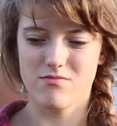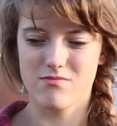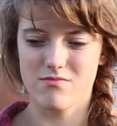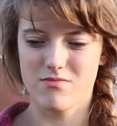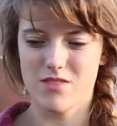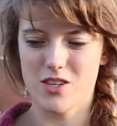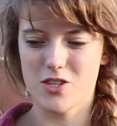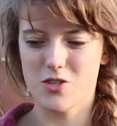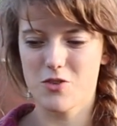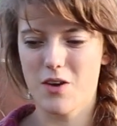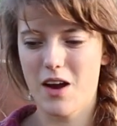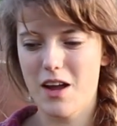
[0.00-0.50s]

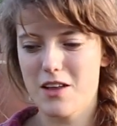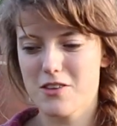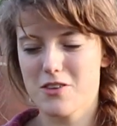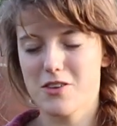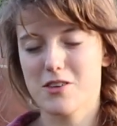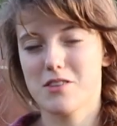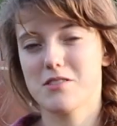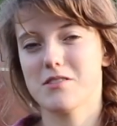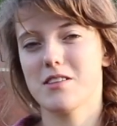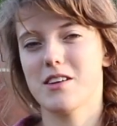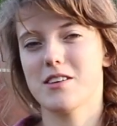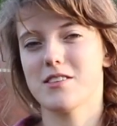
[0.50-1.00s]
The
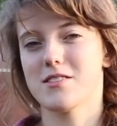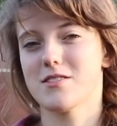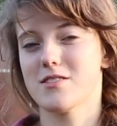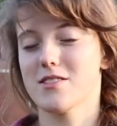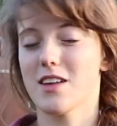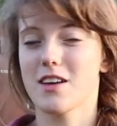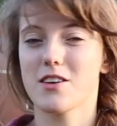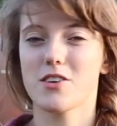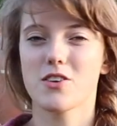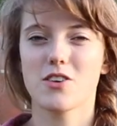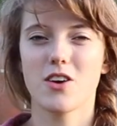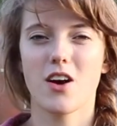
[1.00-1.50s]
trailer is
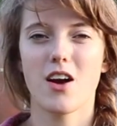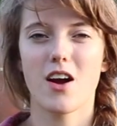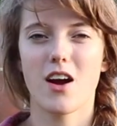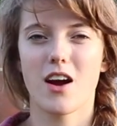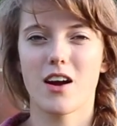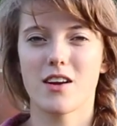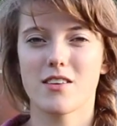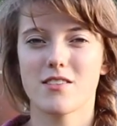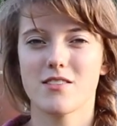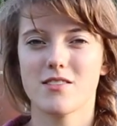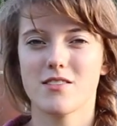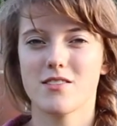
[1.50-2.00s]
like a
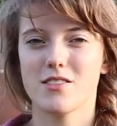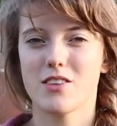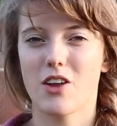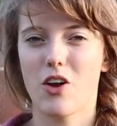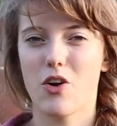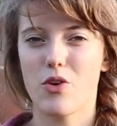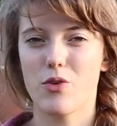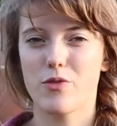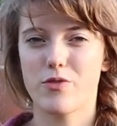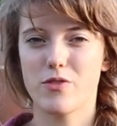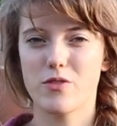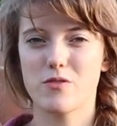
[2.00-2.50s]
car. You
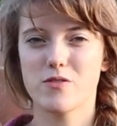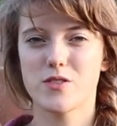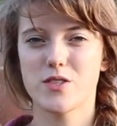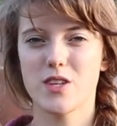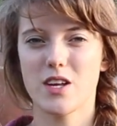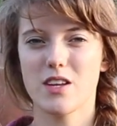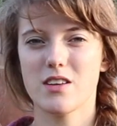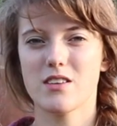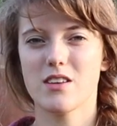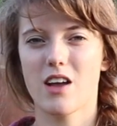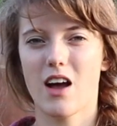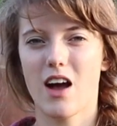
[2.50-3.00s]
know, if you
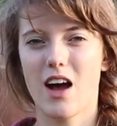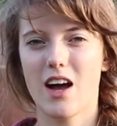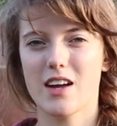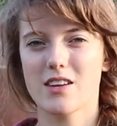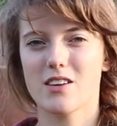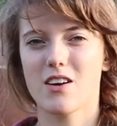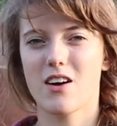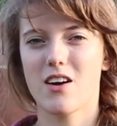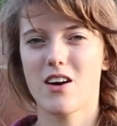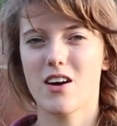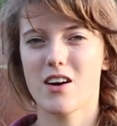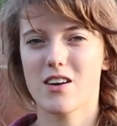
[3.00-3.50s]
sit in a hot
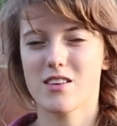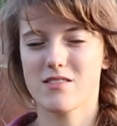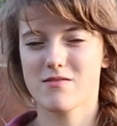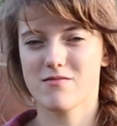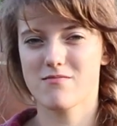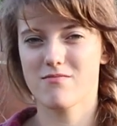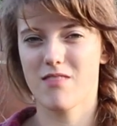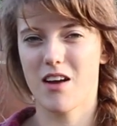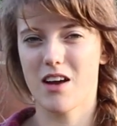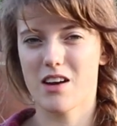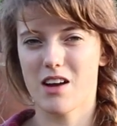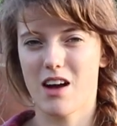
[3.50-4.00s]
car
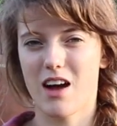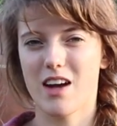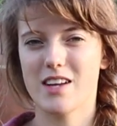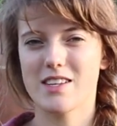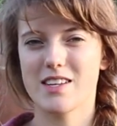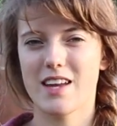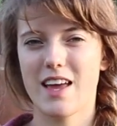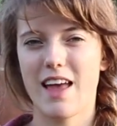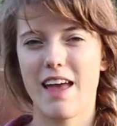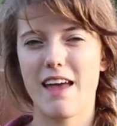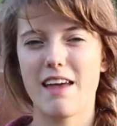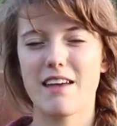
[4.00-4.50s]
on a hot
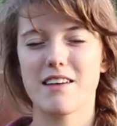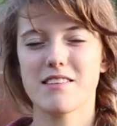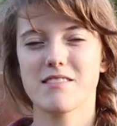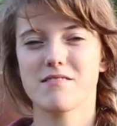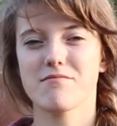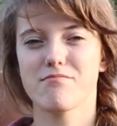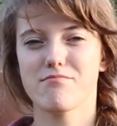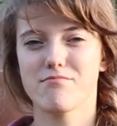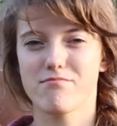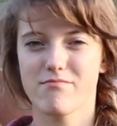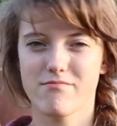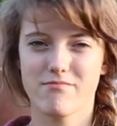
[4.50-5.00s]
day,
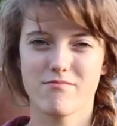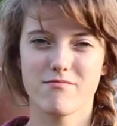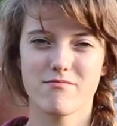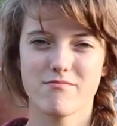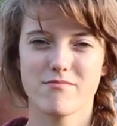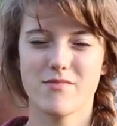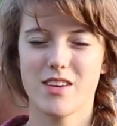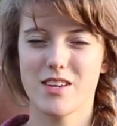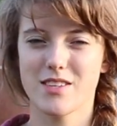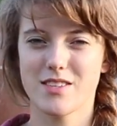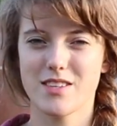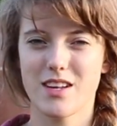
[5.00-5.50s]

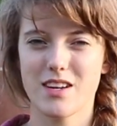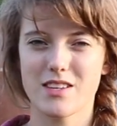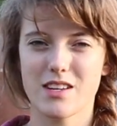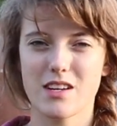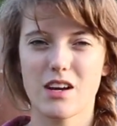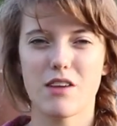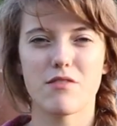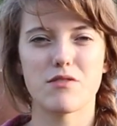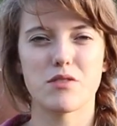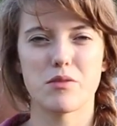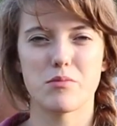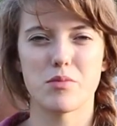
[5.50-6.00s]
it's
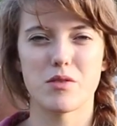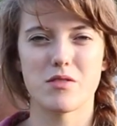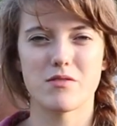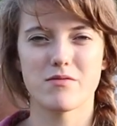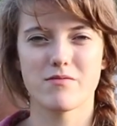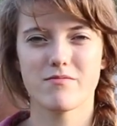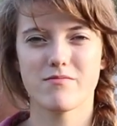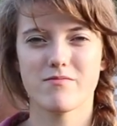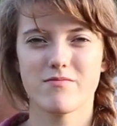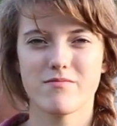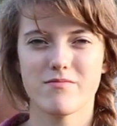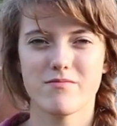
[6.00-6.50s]
uncomfortable.
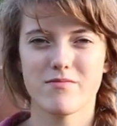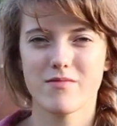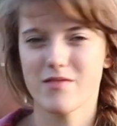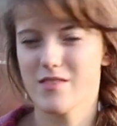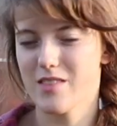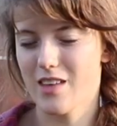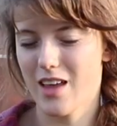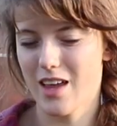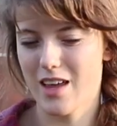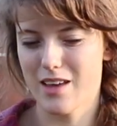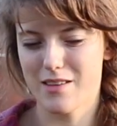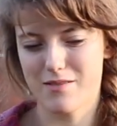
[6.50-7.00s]

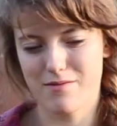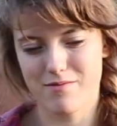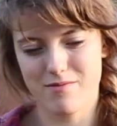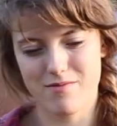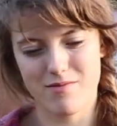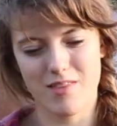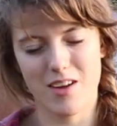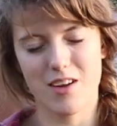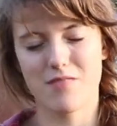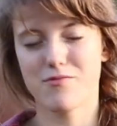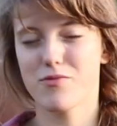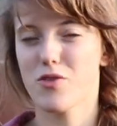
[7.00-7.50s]
And
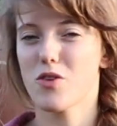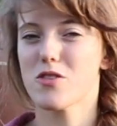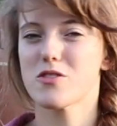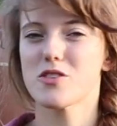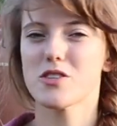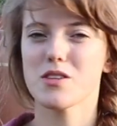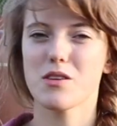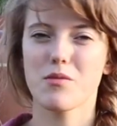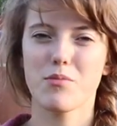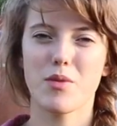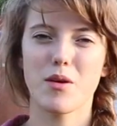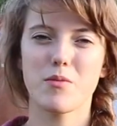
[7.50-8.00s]

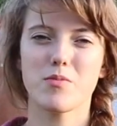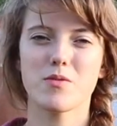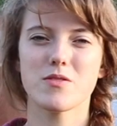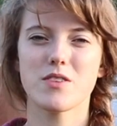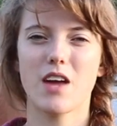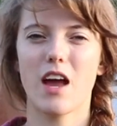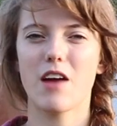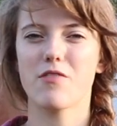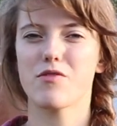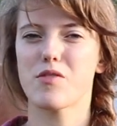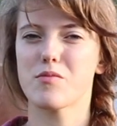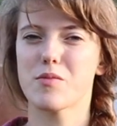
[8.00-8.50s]
unfortunately, people
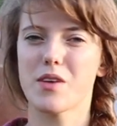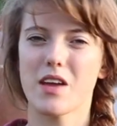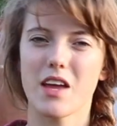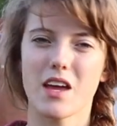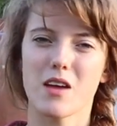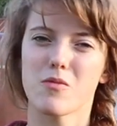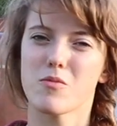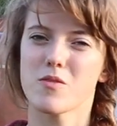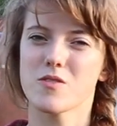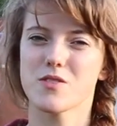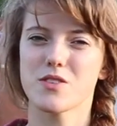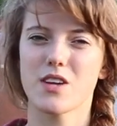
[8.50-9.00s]
die from it,
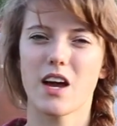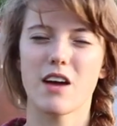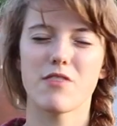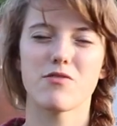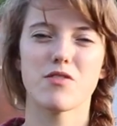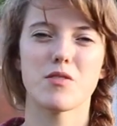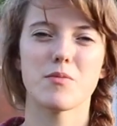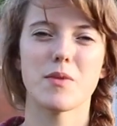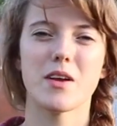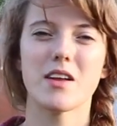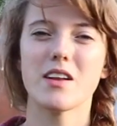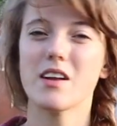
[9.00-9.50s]
animals die
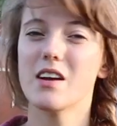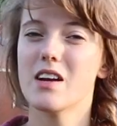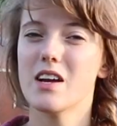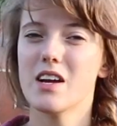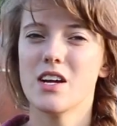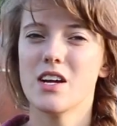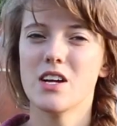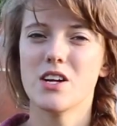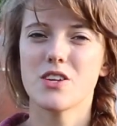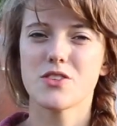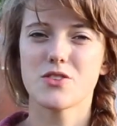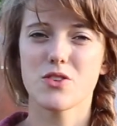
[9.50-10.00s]
from it.
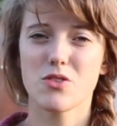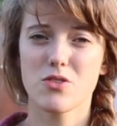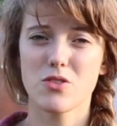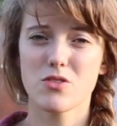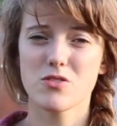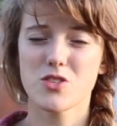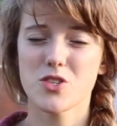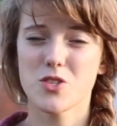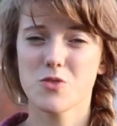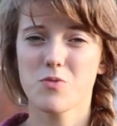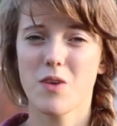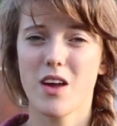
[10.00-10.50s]
So
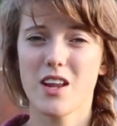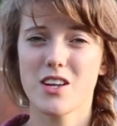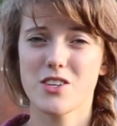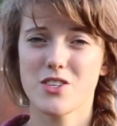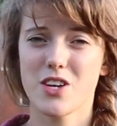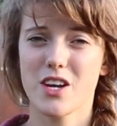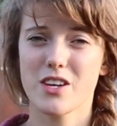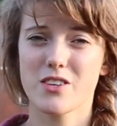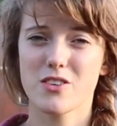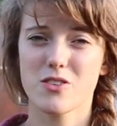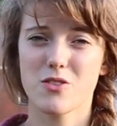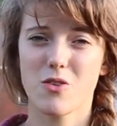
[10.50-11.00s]
you just want to
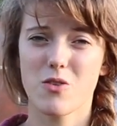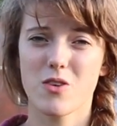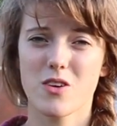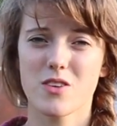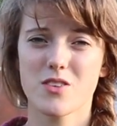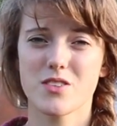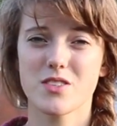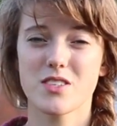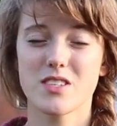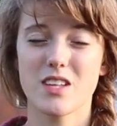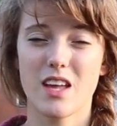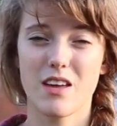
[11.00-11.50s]
check your
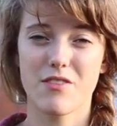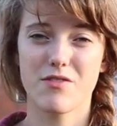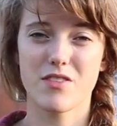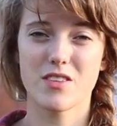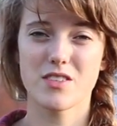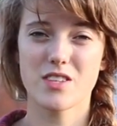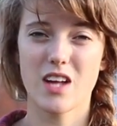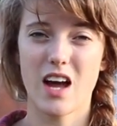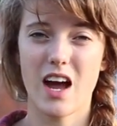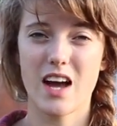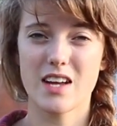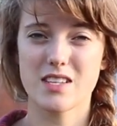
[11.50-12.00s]
horse if
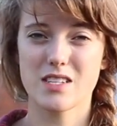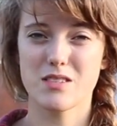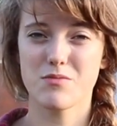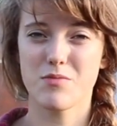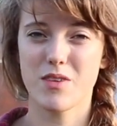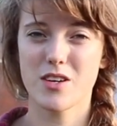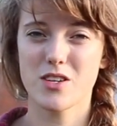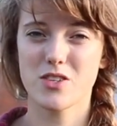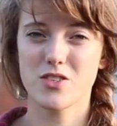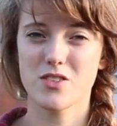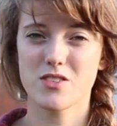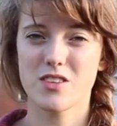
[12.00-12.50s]
it's hot to
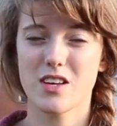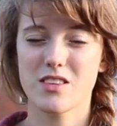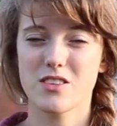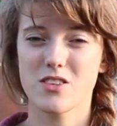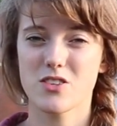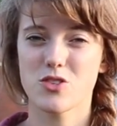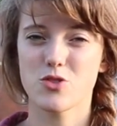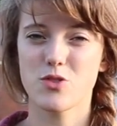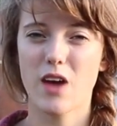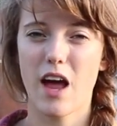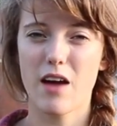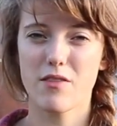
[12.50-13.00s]
make sure that
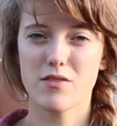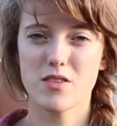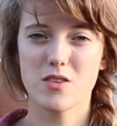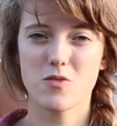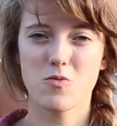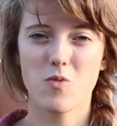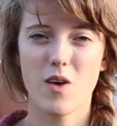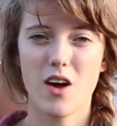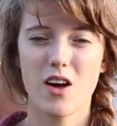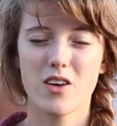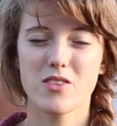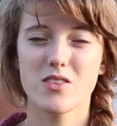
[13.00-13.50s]
they're
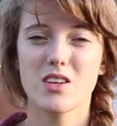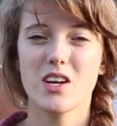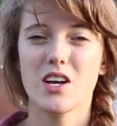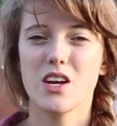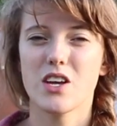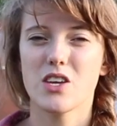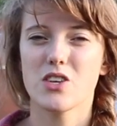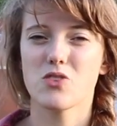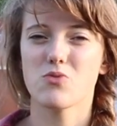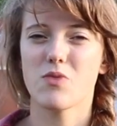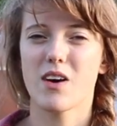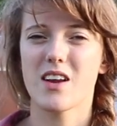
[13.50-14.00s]
traveling well.
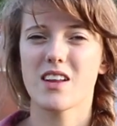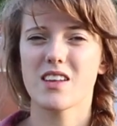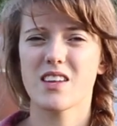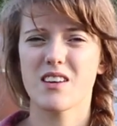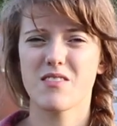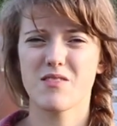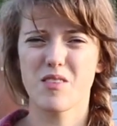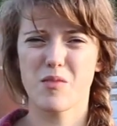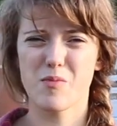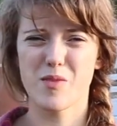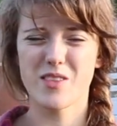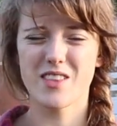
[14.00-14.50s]
You want to
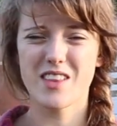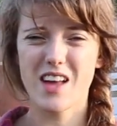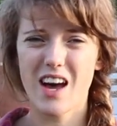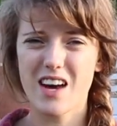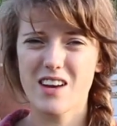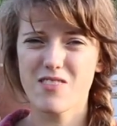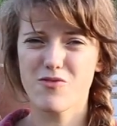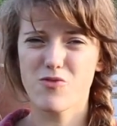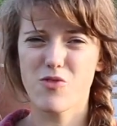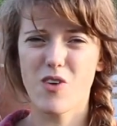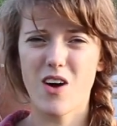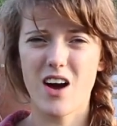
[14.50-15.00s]
give them a
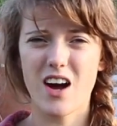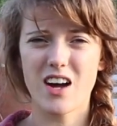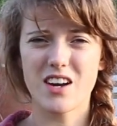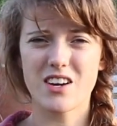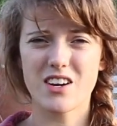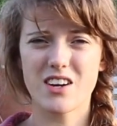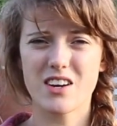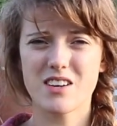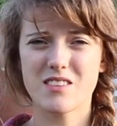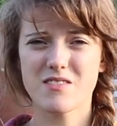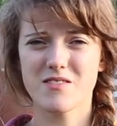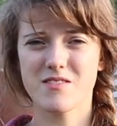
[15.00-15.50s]
lot of
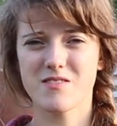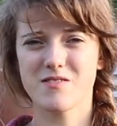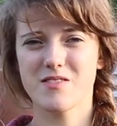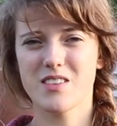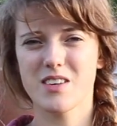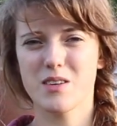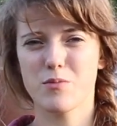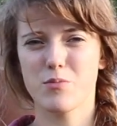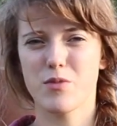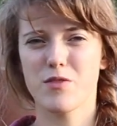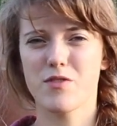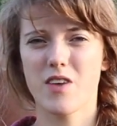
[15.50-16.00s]
water,
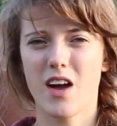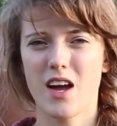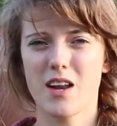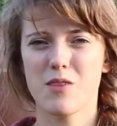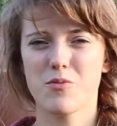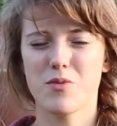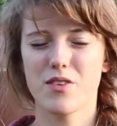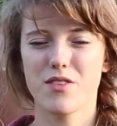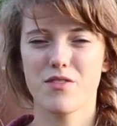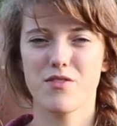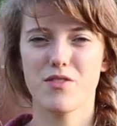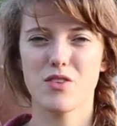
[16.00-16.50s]
provide
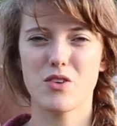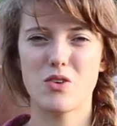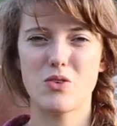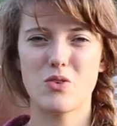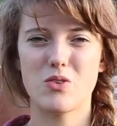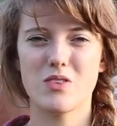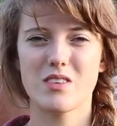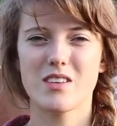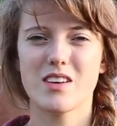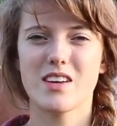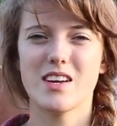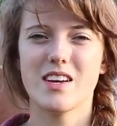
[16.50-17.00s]
them with
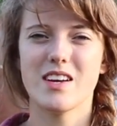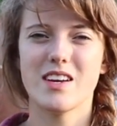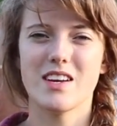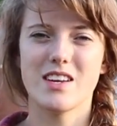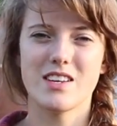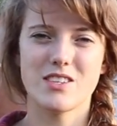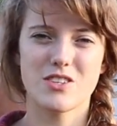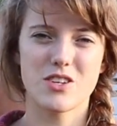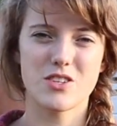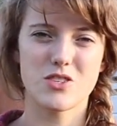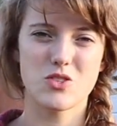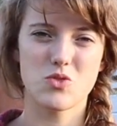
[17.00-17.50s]
food,
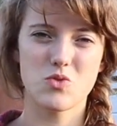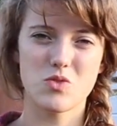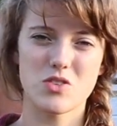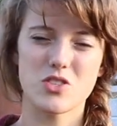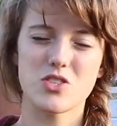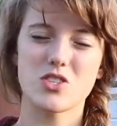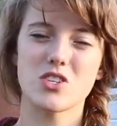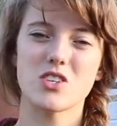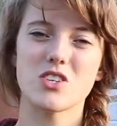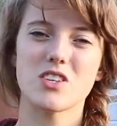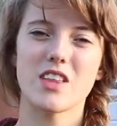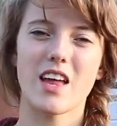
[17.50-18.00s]
just to
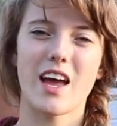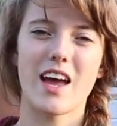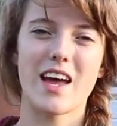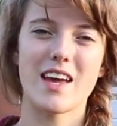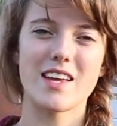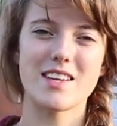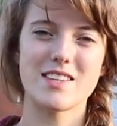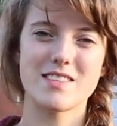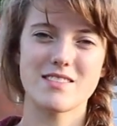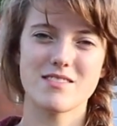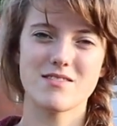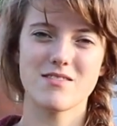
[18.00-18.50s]
ensure
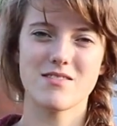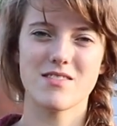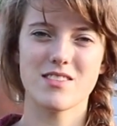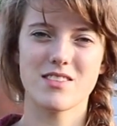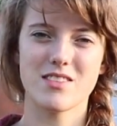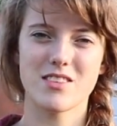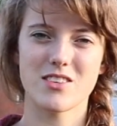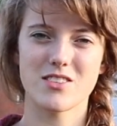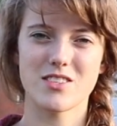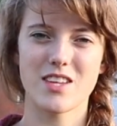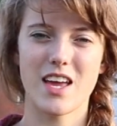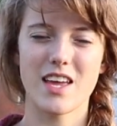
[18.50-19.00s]
that
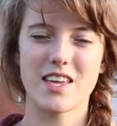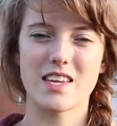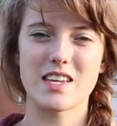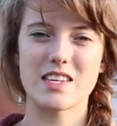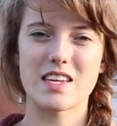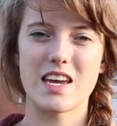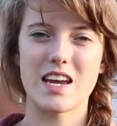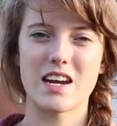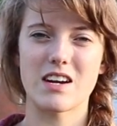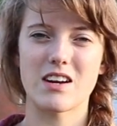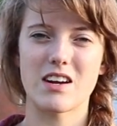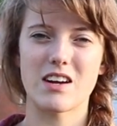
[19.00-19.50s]
they're taken
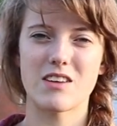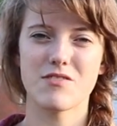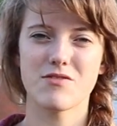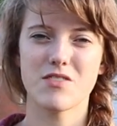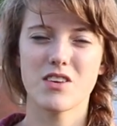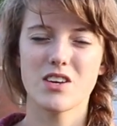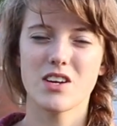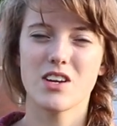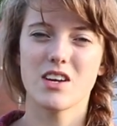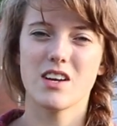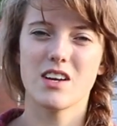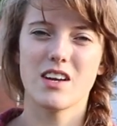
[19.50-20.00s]
care of.
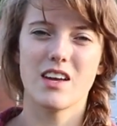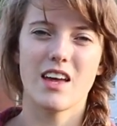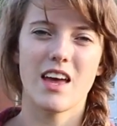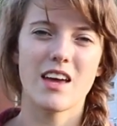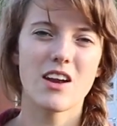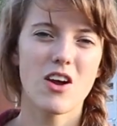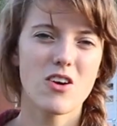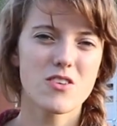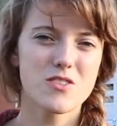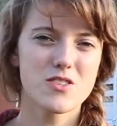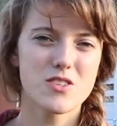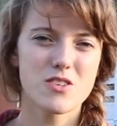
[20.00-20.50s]

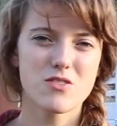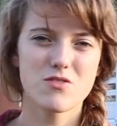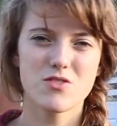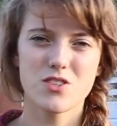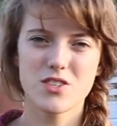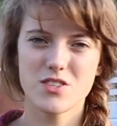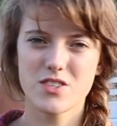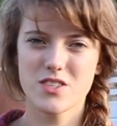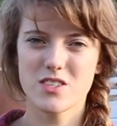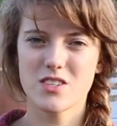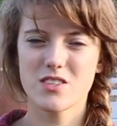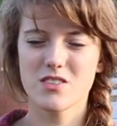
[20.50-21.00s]
And also
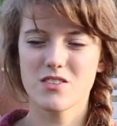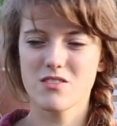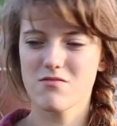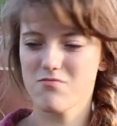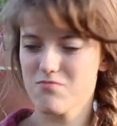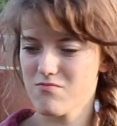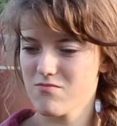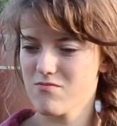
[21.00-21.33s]
just to